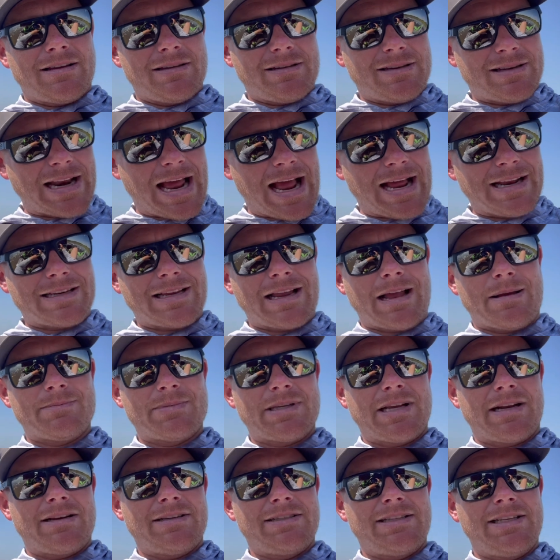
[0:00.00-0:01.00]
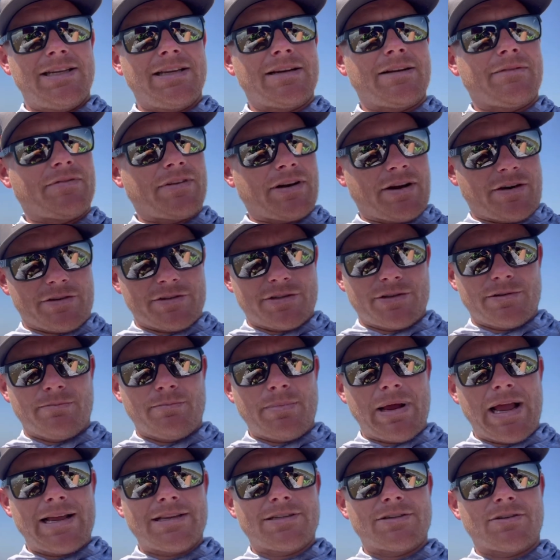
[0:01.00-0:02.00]
9 times out of 10, if there's some
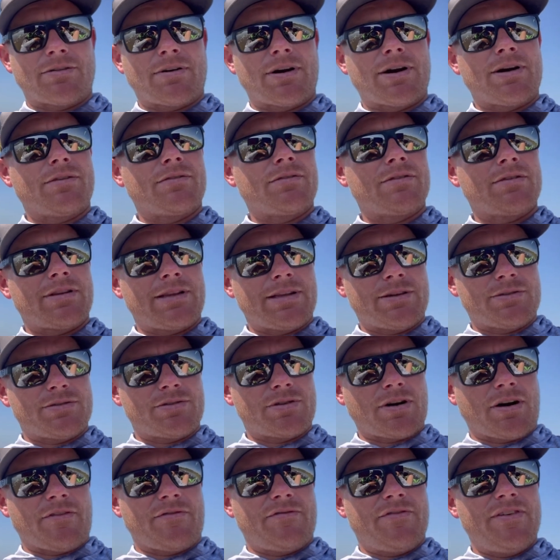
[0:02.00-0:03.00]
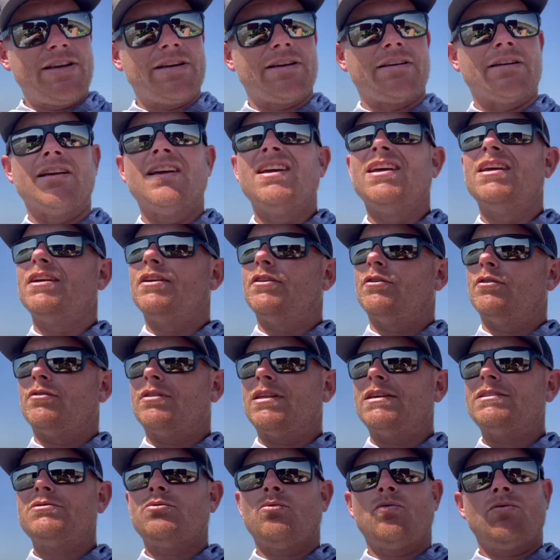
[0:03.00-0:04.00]
bass around, they'll start feeding. You know,
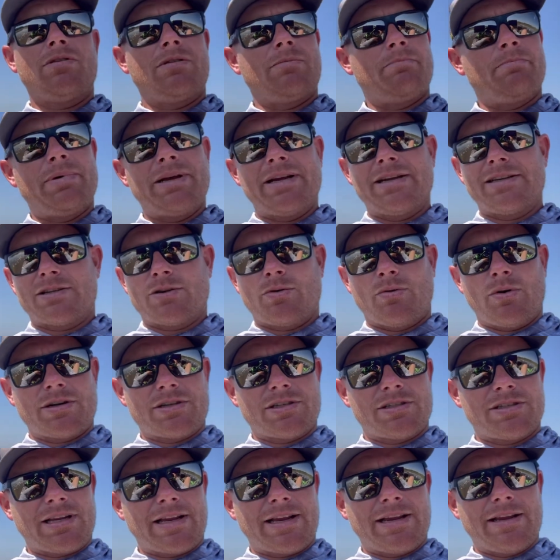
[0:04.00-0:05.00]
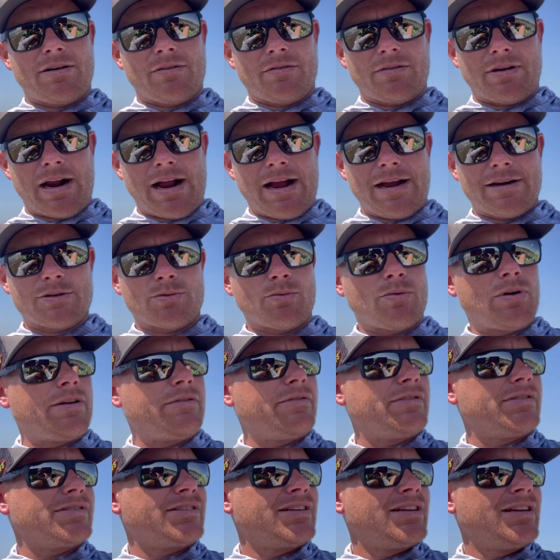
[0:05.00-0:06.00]
that's one of the biggest questions I get on the
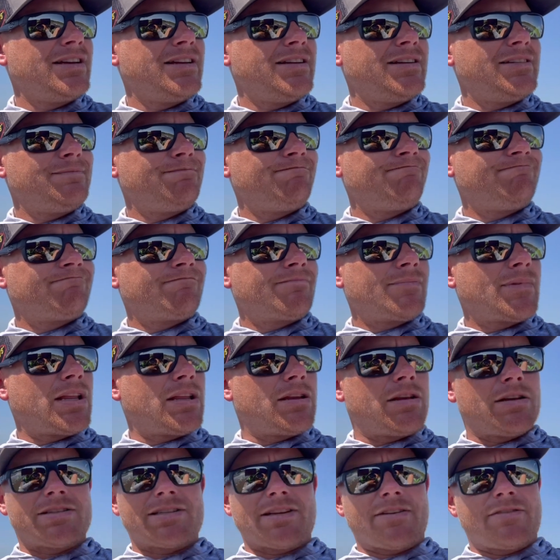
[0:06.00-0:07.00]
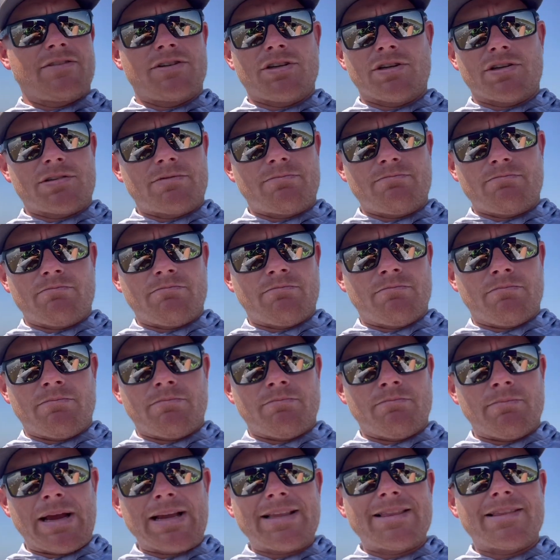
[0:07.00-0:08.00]
hydrowave is, does it just
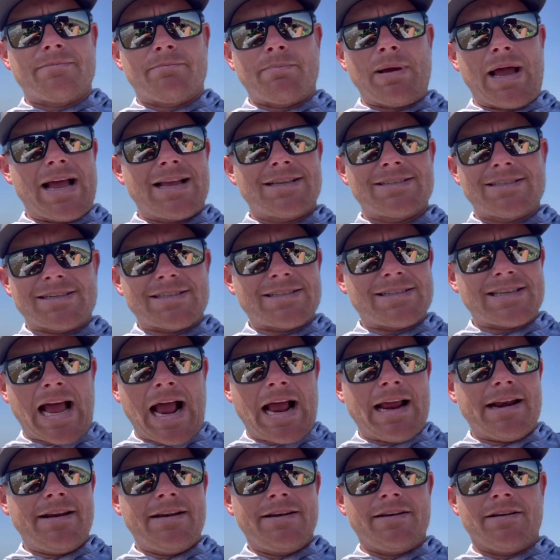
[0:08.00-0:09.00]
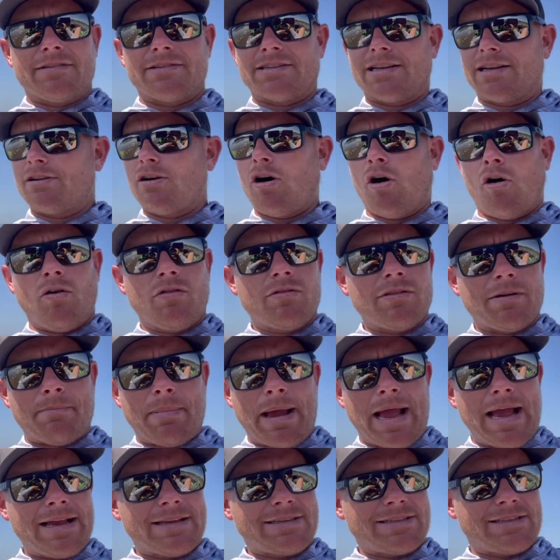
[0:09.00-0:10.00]
make the bass excited? Does it call the
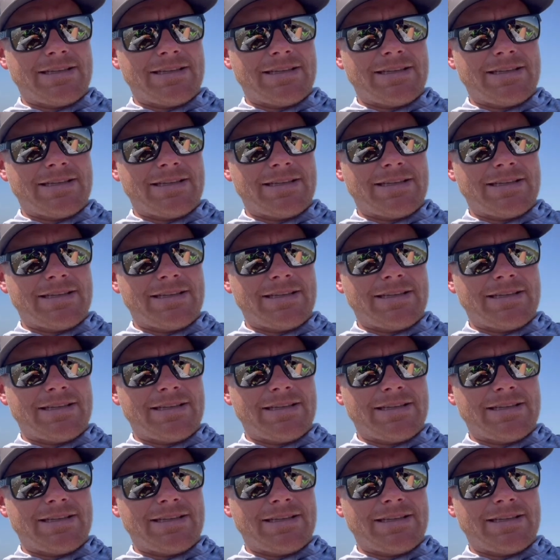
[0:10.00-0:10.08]
bass